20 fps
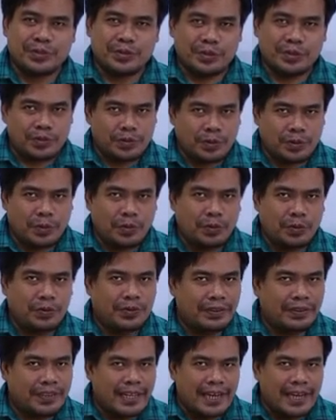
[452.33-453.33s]
So
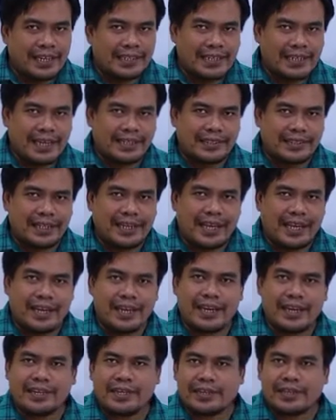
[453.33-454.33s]
that is actually an
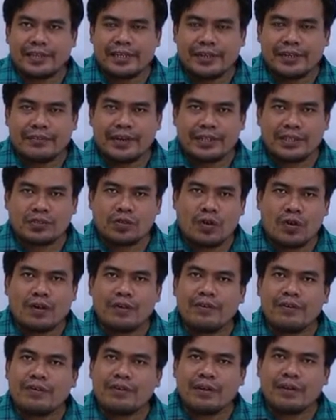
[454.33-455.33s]
electrical device
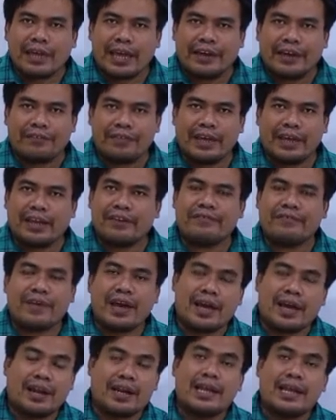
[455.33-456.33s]
called F-A-N,
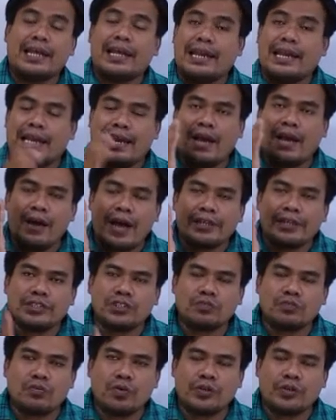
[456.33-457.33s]
fan. Now I
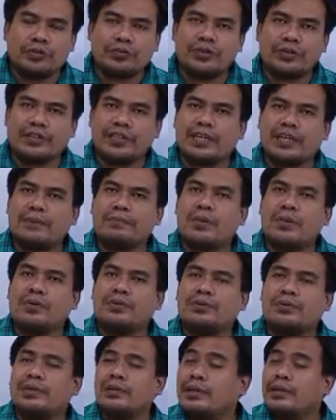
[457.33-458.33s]
just want you to think
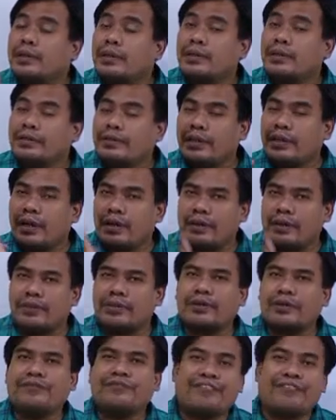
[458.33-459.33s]
about the
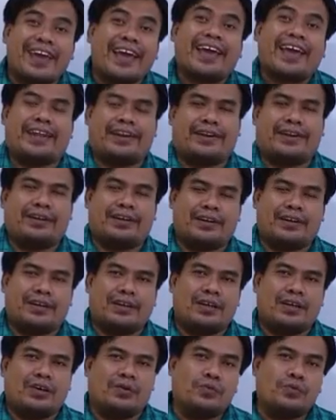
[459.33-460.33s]
another fan.
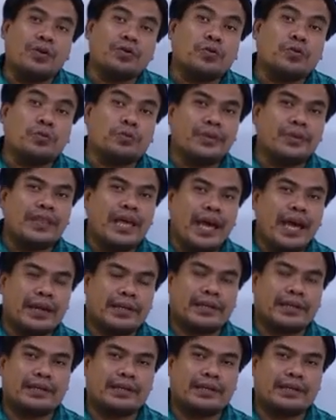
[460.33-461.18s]
What could be that?